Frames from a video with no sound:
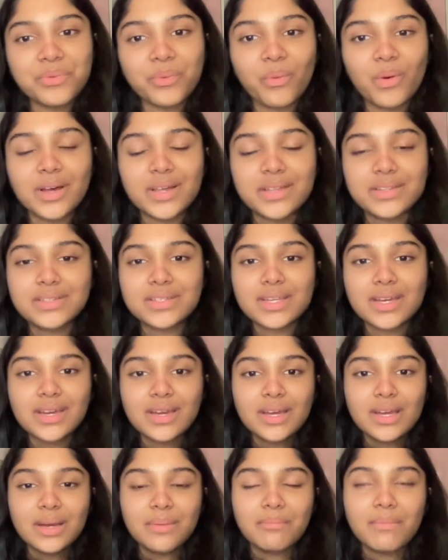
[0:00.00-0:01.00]
was,
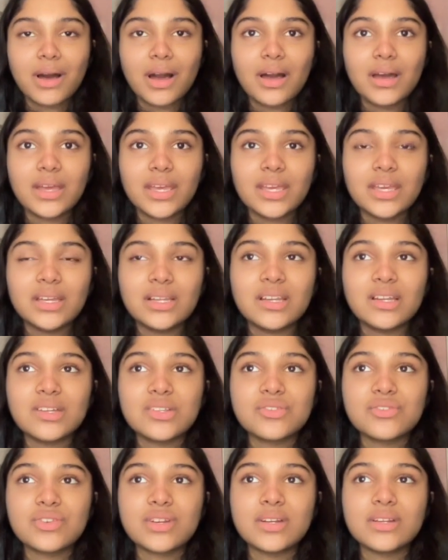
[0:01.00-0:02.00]
my
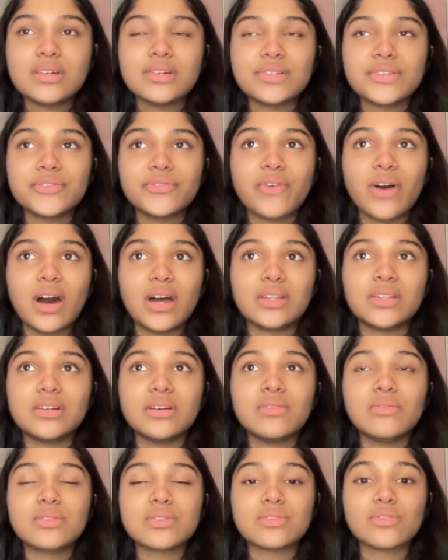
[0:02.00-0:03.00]
illustrator's
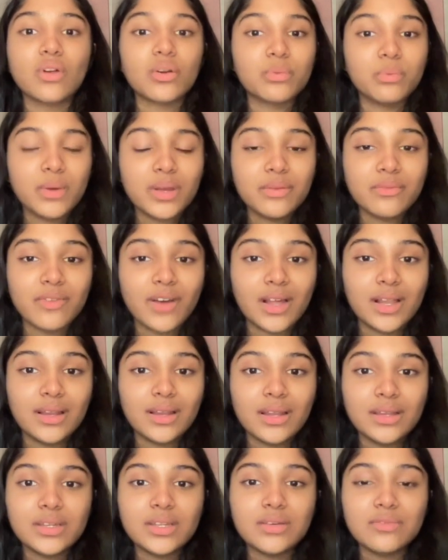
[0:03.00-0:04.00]
father was not very well
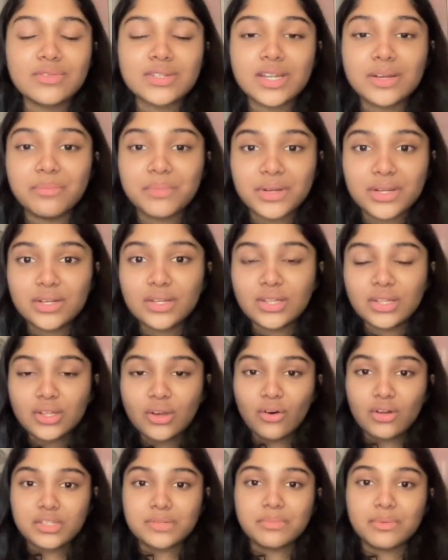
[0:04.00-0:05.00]
and he was admitted in
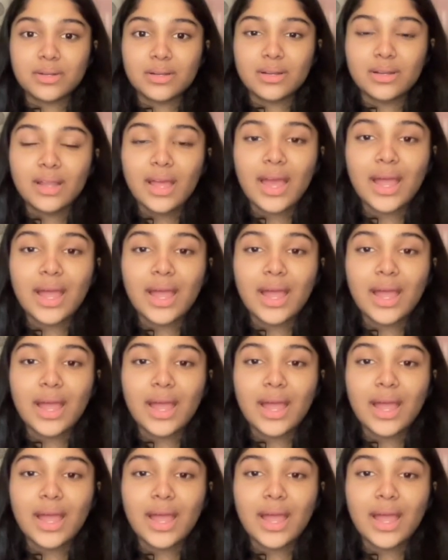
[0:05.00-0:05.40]
the hospital,